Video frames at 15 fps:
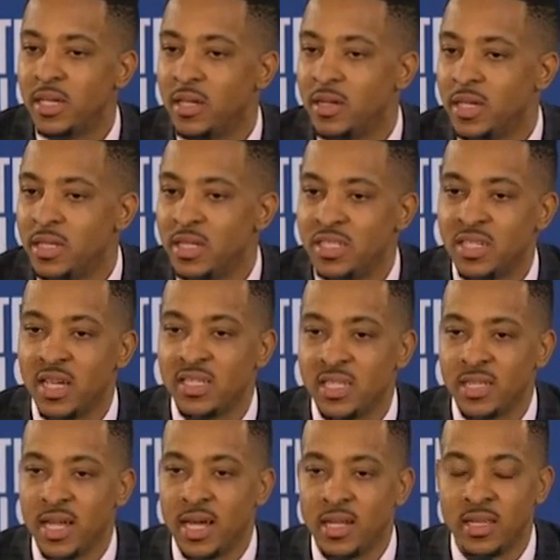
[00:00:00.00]
You know, he initiates a
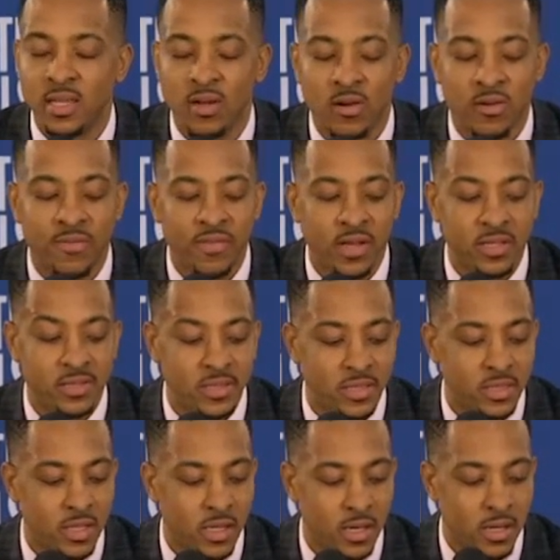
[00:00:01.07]
lot of the offense.
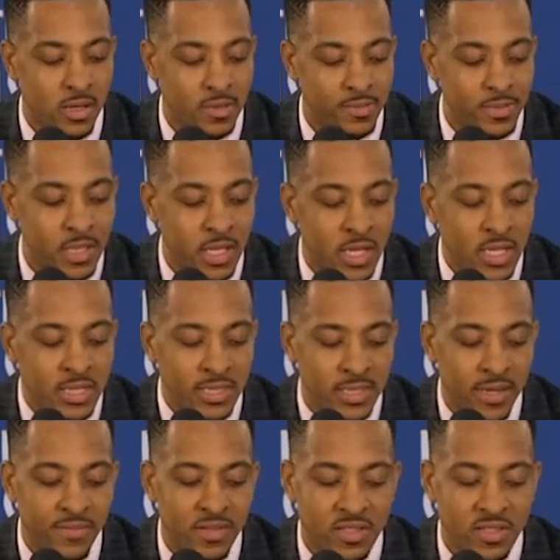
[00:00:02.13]
Um, Steph